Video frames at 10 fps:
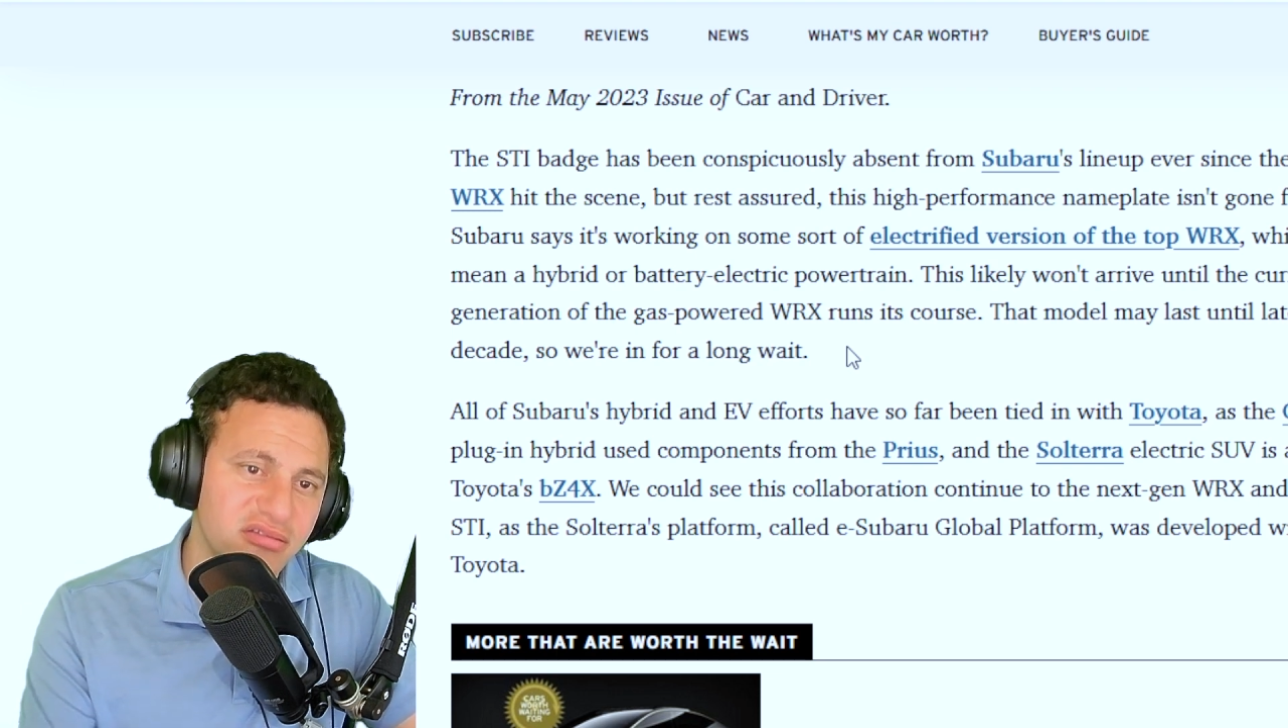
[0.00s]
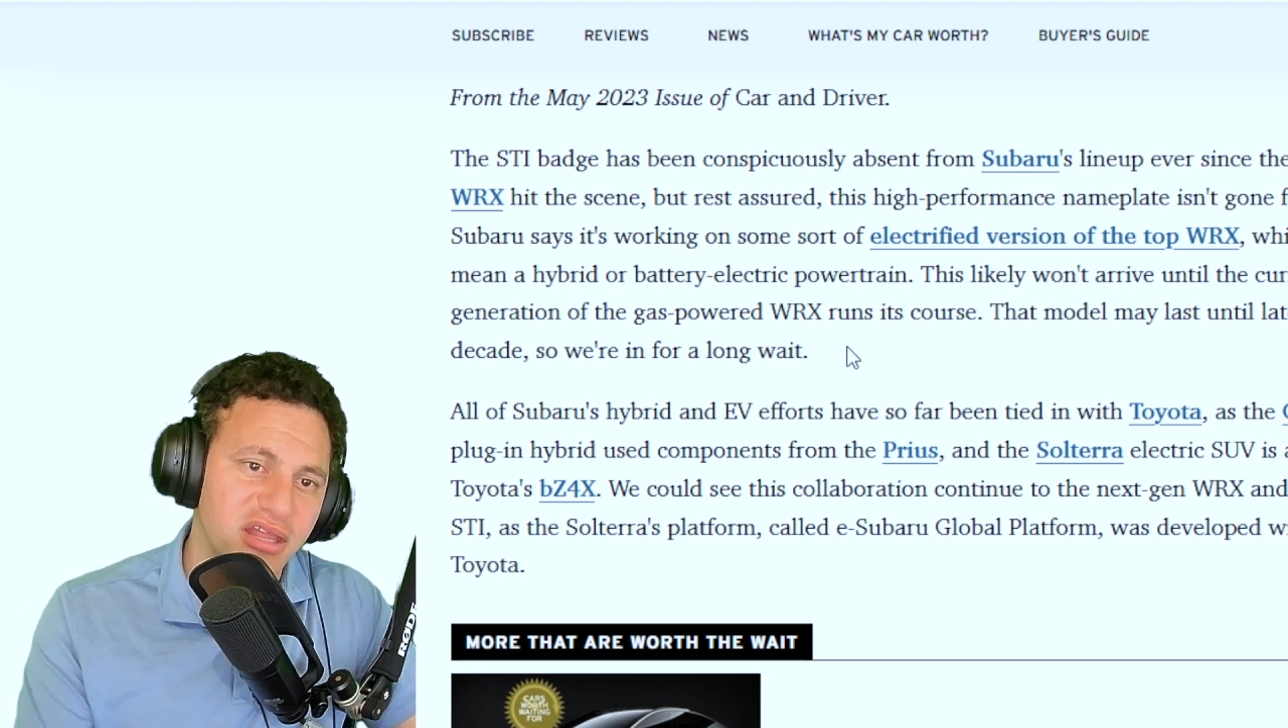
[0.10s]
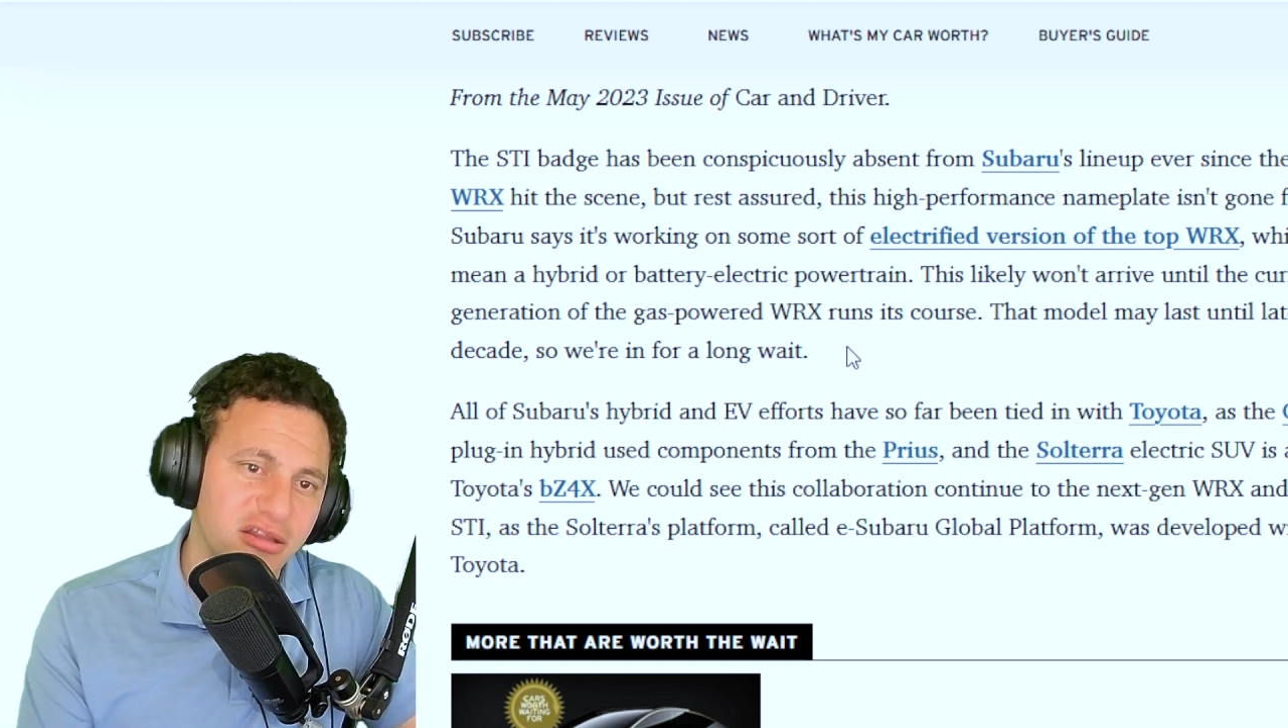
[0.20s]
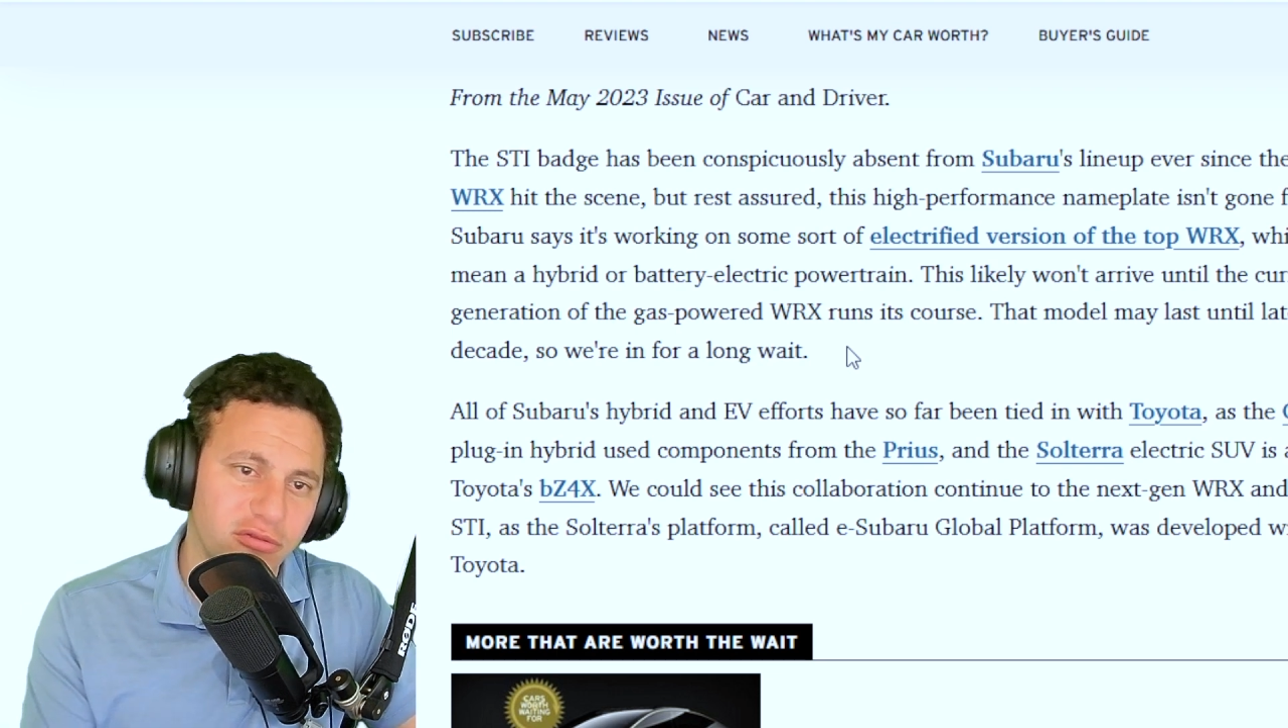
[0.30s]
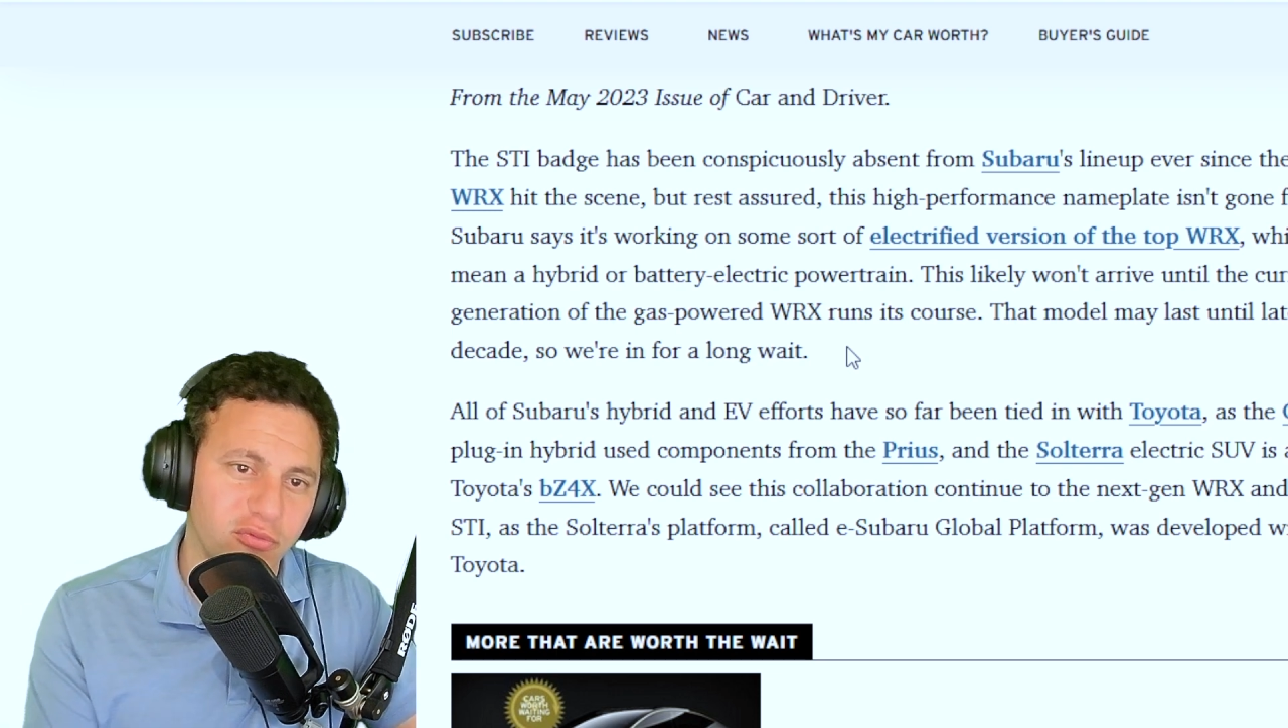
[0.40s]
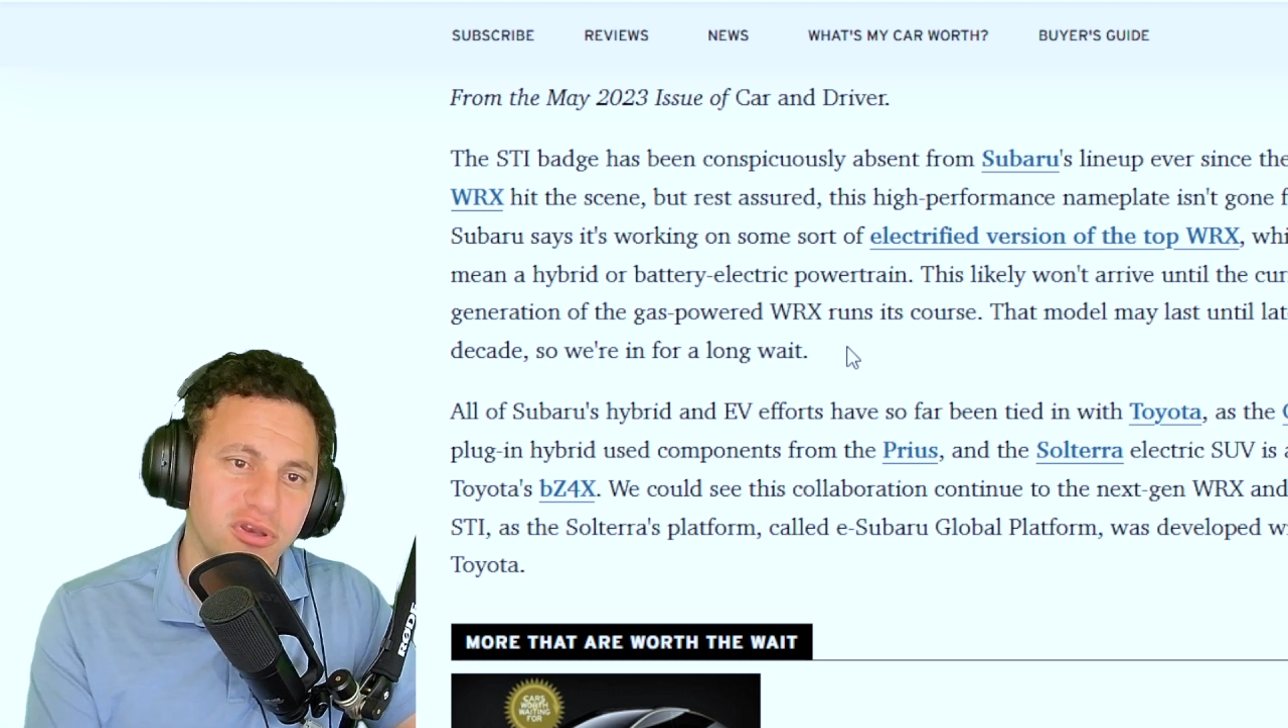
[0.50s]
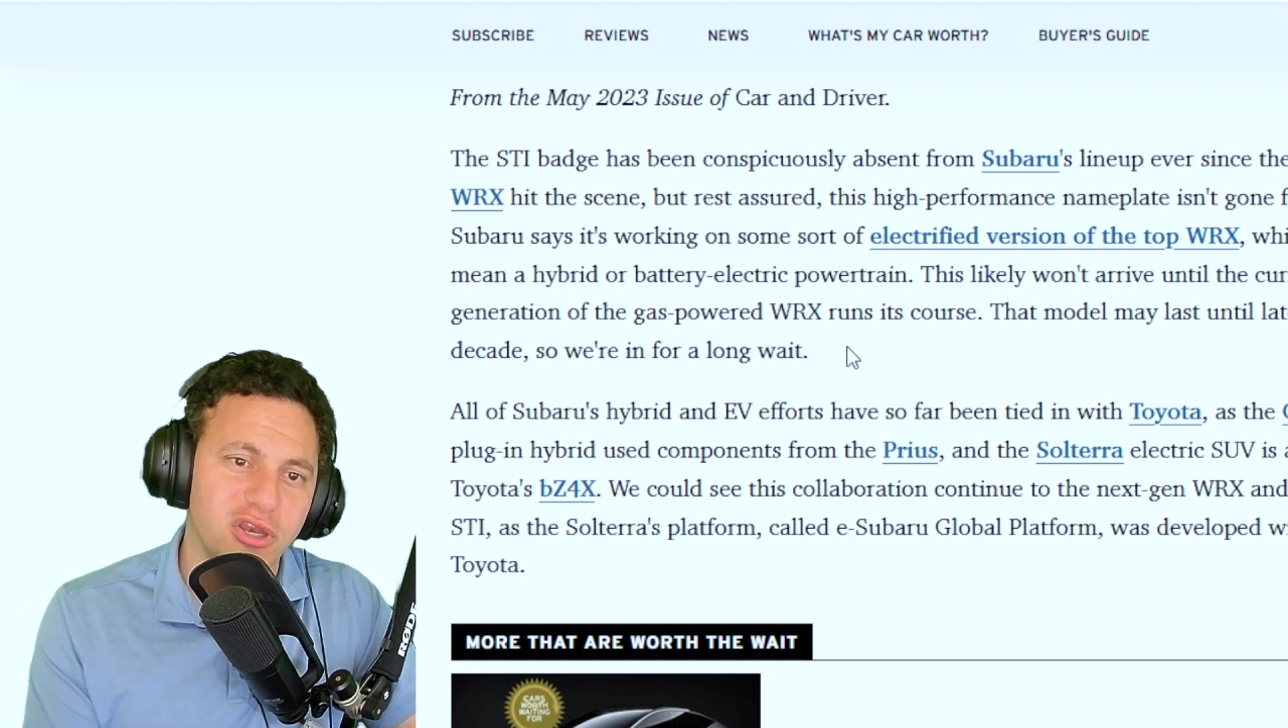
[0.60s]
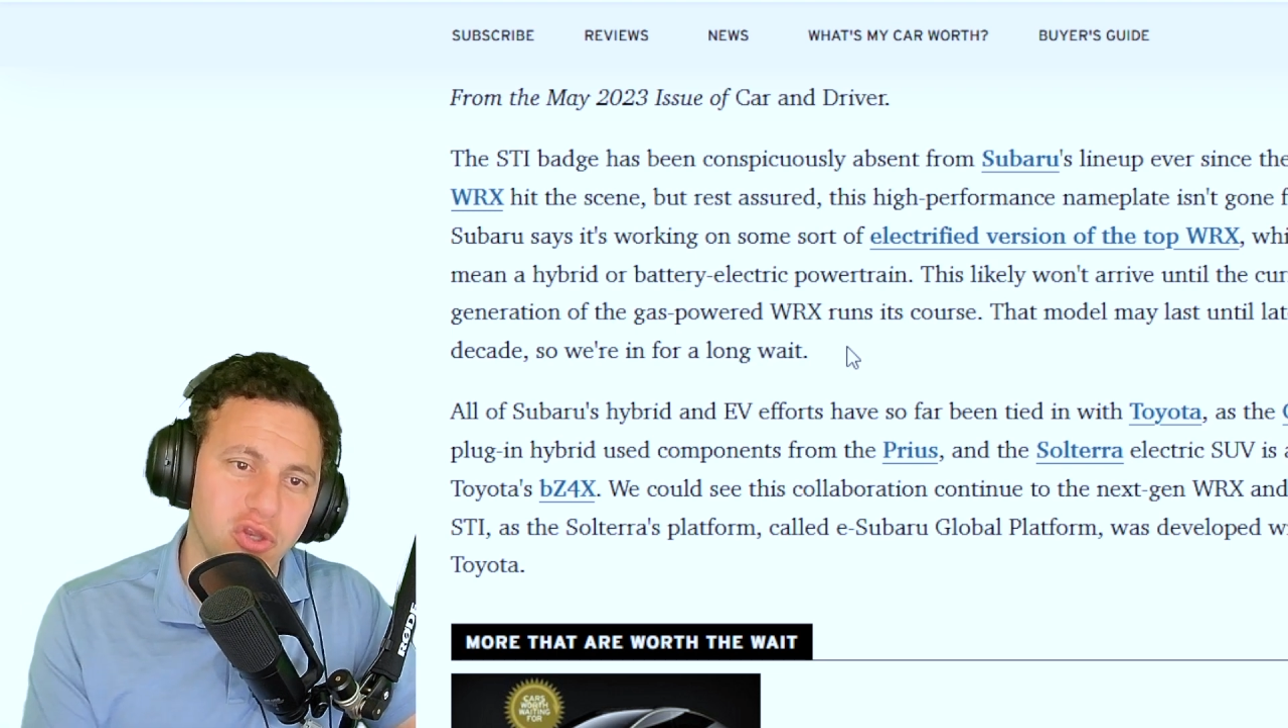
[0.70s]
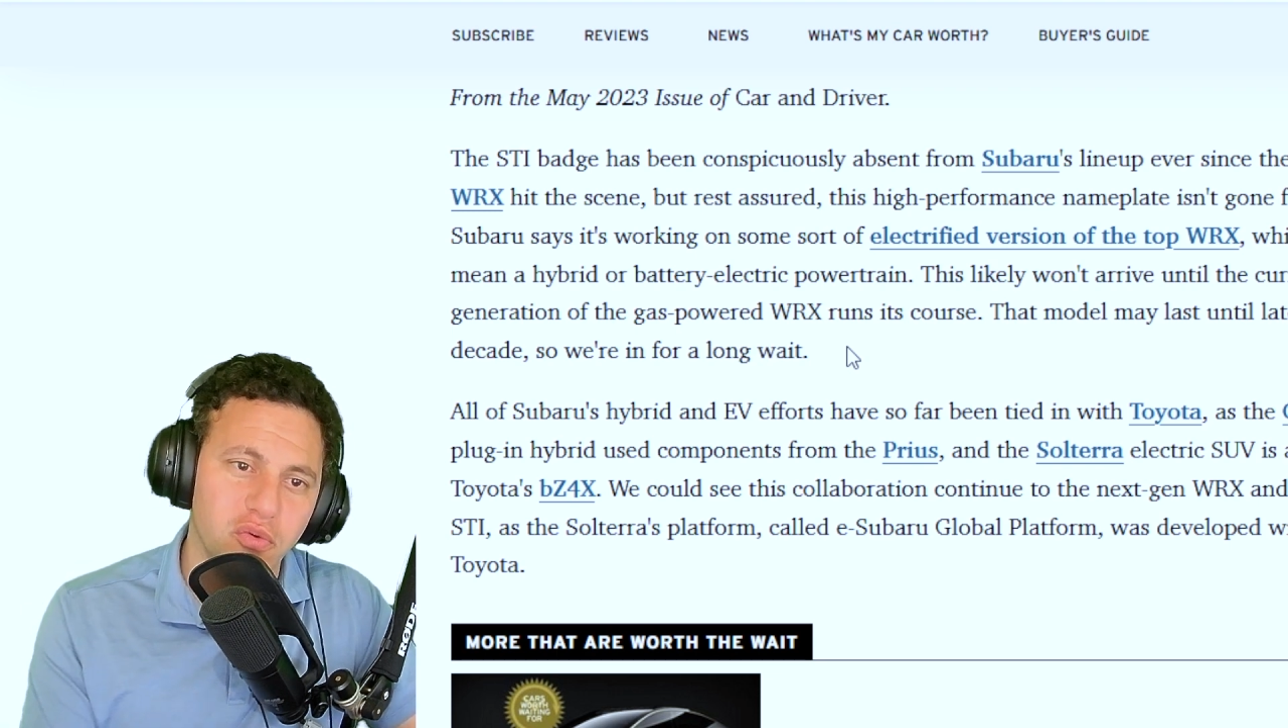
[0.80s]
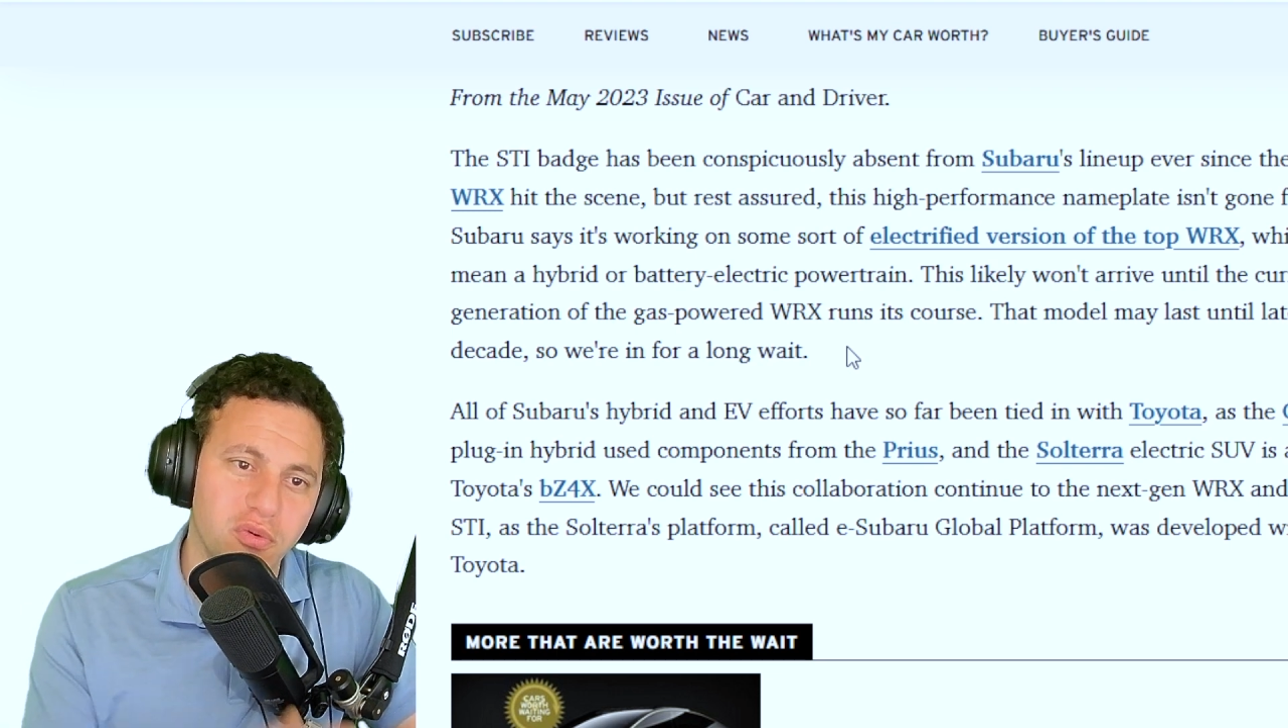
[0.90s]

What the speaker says: that's when the new